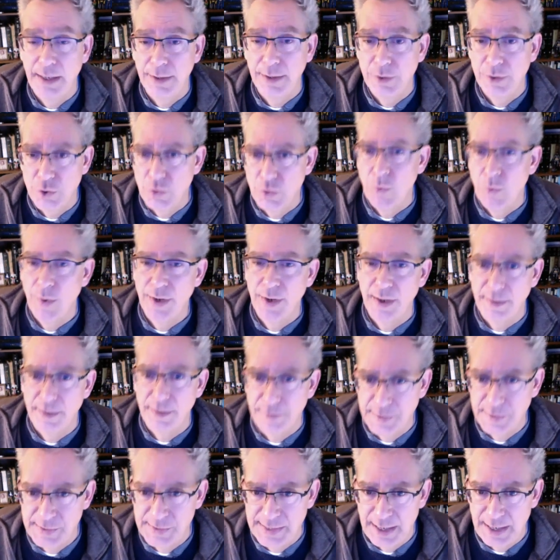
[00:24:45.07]
short of
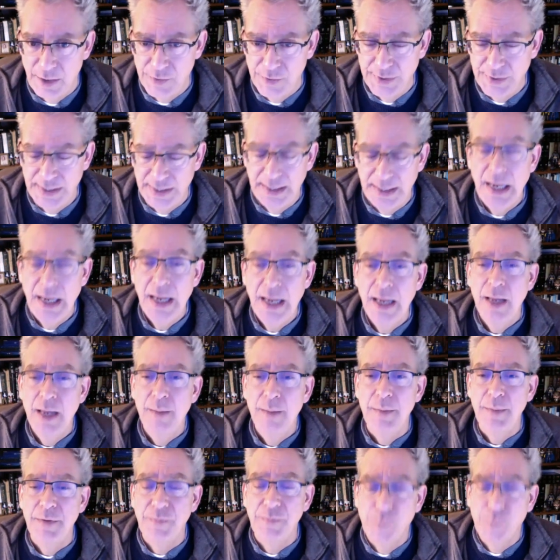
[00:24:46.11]
astounding.
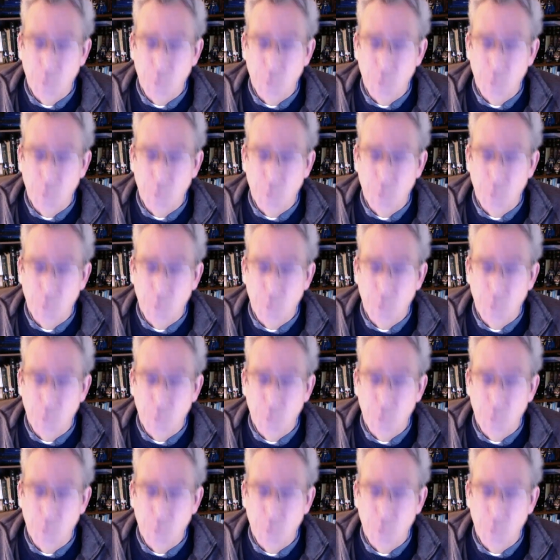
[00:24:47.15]
Before